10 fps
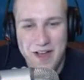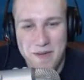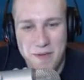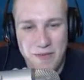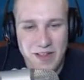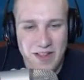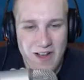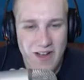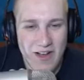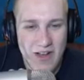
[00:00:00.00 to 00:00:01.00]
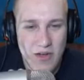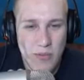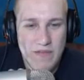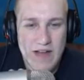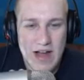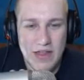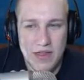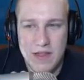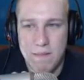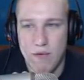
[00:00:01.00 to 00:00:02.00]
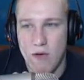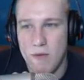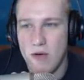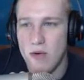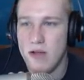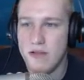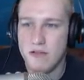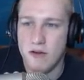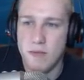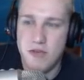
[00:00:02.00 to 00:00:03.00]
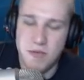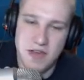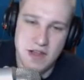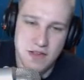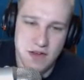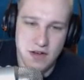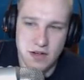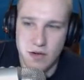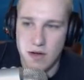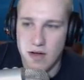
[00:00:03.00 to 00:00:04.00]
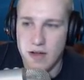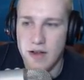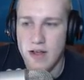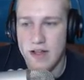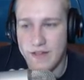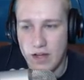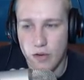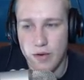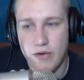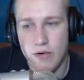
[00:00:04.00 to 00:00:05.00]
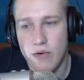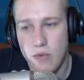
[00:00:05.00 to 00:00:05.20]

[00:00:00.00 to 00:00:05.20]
Moving along, we've got the promo, Determined Super Saiyan Son Gohan. It's got critical.